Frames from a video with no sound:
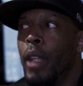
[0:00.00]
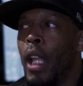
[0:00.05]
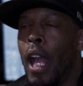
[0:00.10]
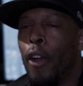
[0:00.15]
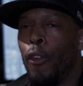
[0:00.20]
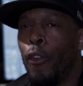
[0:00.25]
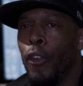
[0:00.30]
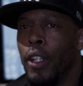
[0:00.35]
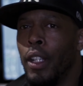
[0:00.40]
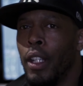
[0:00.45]
I
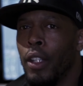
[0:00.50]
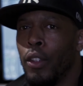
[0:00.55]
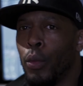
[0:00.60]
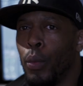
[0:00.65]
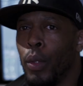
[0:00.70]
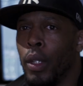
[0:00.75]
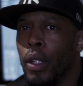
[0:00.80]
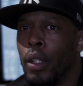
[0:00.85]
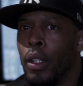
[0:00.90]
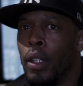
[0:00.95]
think that's
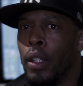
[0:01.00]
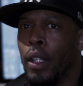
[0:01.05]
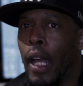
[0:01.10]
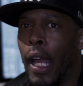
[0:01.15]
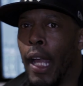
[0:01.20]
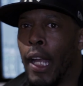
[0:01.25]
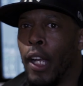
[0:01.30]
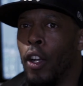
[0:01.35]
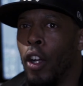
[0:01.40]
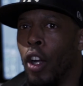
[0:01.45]
when
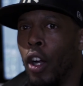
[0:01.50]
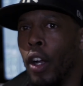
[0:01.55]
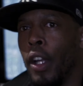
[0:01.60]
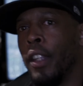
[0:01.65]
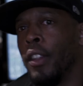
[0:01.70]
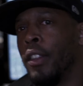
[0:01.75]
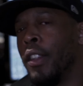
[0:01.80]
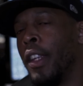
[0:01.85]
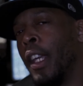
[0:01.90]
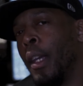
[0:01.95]
I got
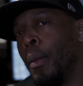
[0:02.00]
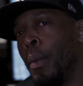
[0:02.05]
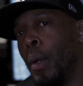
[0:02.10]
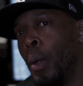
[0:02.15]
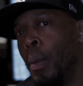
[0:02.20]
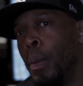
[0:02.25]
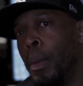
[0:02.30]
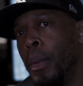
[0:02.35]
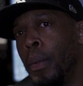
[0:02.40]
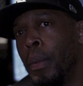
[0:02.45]
into hip
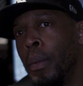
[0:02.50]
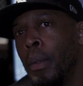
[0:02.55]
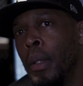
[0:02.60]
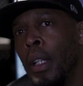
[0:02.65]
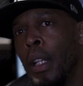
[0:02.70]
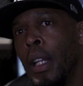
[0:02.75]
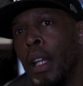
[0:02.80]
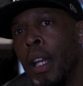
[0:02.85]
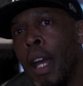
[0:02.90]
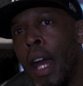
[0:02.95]
hop,
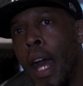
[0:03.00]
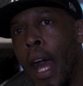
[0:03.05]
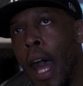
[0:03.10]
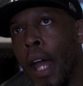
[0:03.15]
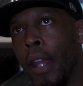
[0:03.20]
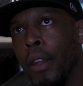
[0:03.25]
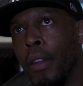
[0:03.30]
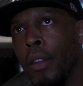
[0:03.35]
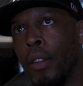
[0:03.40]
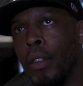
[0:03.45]

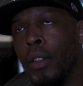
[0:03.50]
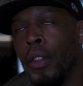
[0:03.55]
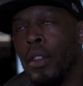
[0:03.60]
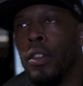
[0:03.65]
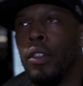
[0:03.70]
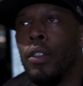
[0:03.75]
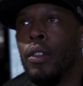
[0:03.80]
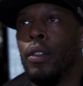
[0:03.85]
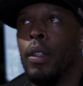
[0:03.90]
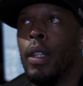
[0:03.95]
and
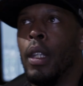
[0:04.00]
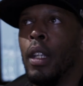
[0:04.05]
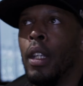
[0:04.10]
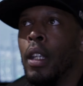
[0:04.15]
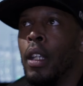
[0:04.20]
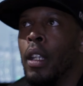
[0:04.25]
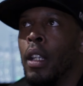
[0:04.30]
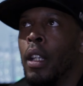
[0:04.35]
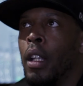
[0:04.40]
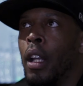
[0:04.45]

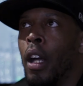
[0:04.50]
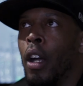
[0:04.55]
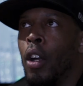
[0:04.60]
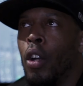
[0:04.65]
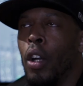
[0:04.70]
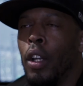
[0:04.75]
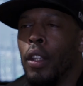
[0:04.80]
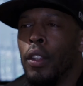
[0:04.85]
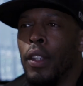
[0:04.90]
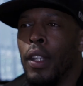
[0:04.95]
I
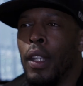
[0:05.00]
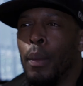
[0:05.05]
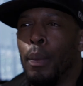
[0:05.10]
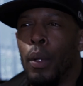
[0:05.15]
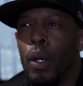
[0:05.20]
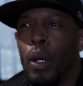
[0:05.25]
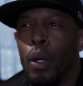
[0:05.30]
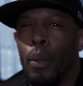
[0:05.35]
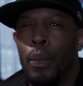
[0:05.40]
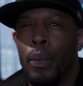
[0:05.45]
got into hip
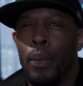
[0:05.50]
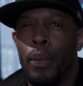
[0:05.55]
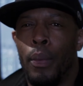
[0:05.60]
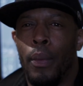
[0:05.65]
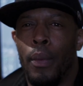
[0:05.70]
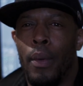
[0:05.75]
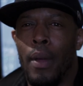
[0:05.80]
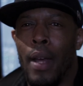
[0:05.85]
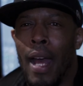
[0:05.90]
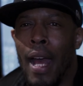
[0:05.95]
hop,
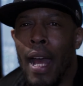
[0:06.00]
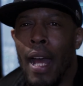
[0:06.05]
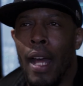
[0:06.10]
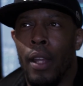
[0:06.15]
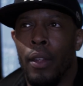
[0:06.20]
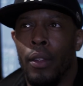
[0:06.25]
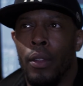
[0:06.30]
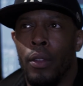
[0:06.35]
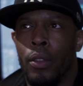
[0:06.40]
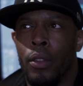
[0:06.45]

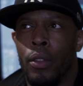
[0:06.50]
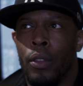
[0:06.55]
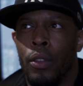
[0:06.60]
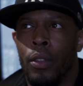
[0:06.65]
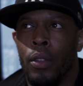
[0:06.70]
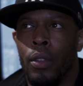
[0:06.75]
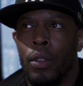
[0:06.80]
and